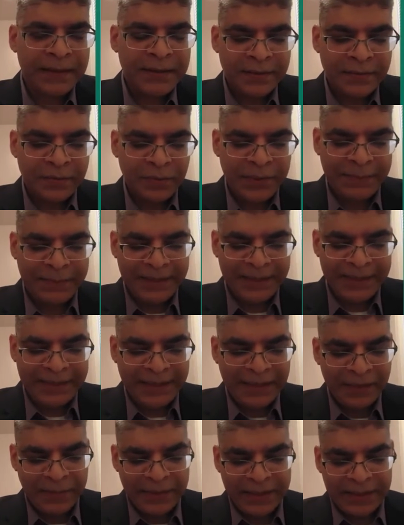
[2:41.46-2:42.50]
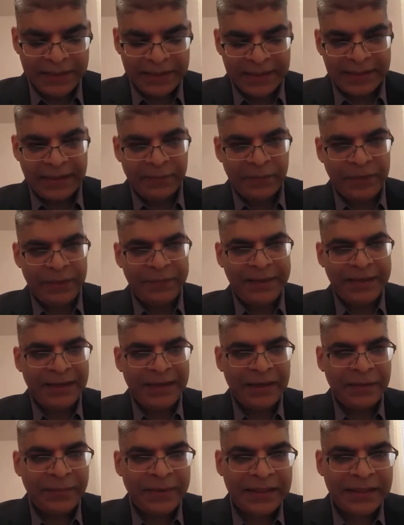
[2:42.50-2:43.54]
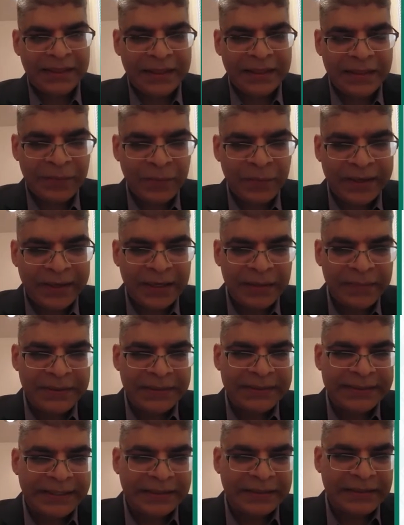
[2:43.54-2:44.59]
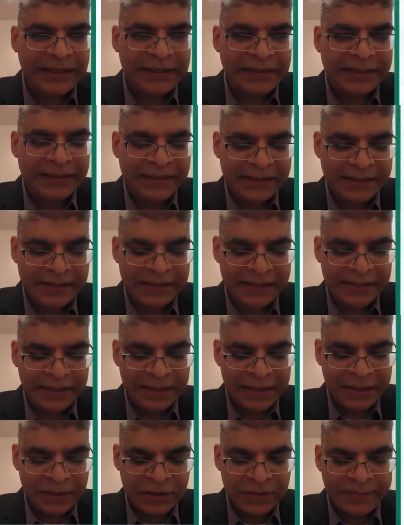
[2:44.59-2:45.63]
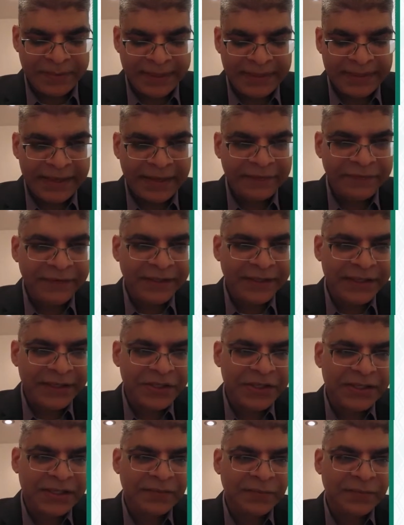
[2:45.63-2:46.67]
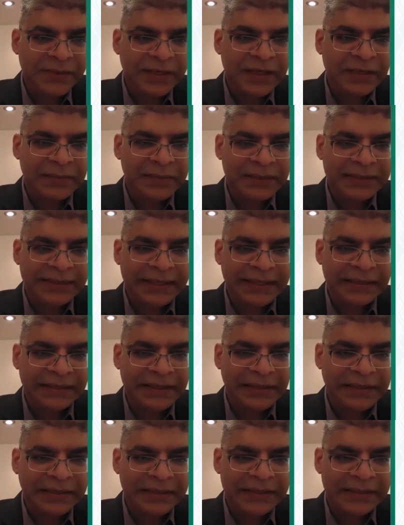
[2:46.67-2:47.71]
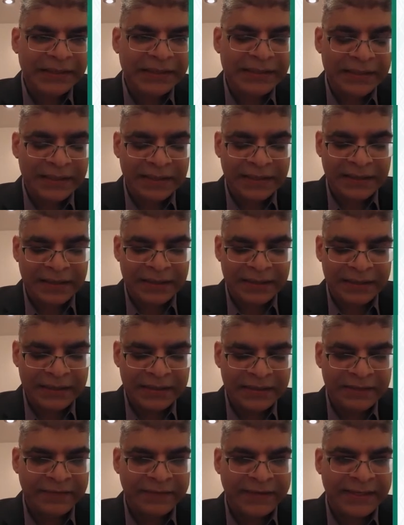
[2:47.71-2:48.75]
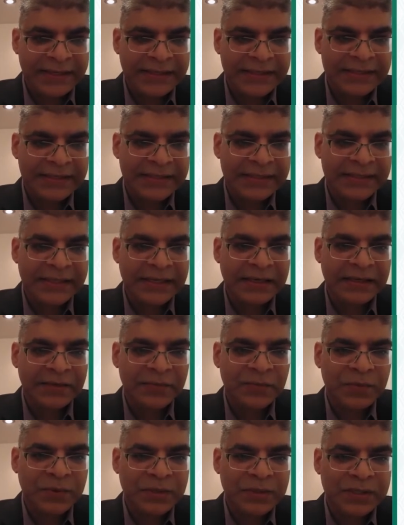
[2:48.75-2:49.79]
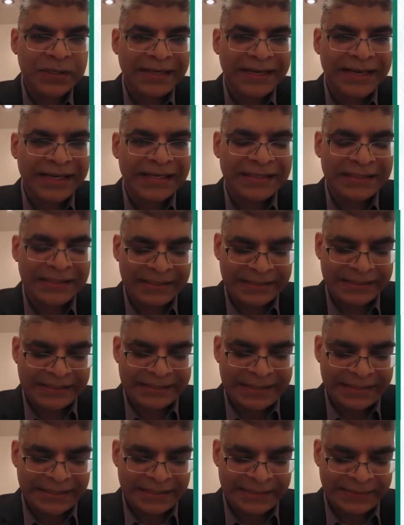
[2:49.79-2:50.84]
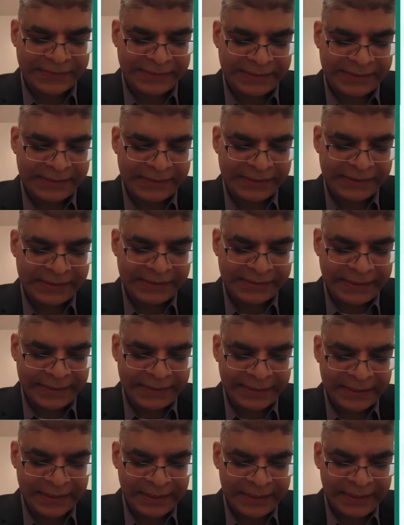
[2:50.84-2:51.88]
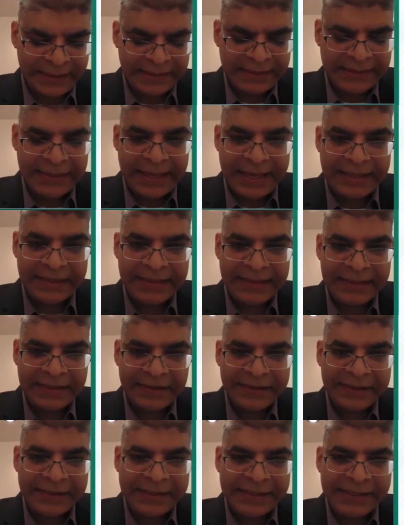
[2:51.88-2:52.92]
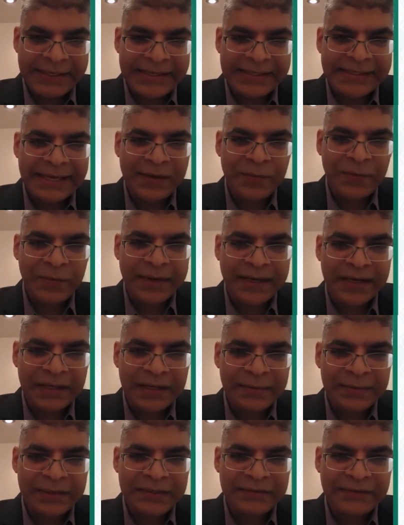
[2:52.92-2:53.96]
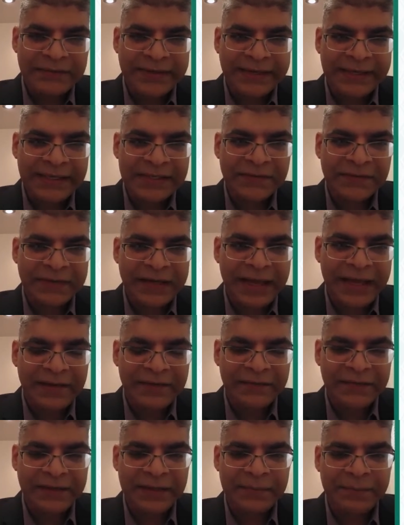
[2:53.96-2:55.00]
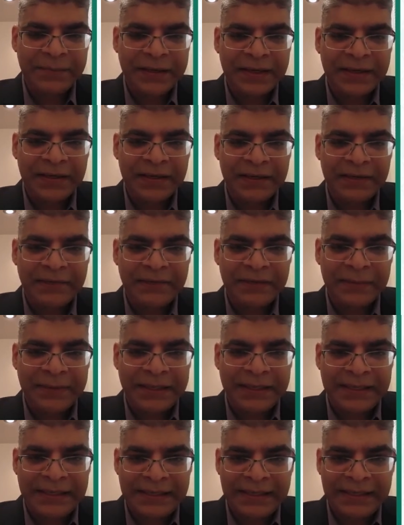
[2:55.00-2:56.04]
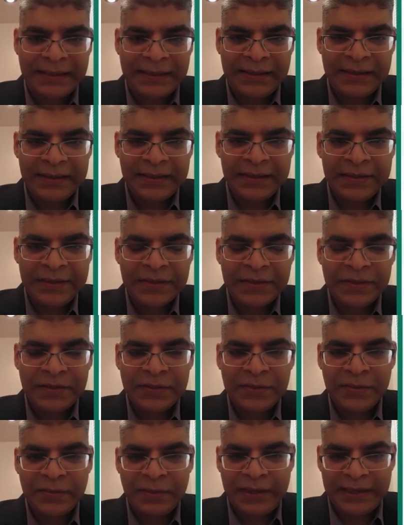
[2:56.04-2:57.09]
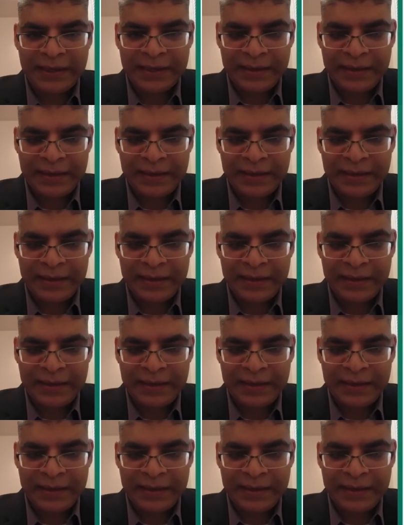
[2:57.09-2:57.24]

We begin with wearable technologies. So by definition, wearable technologies are devices that are worn as an accessory, right? And there really is a wearable device for every part of the body. So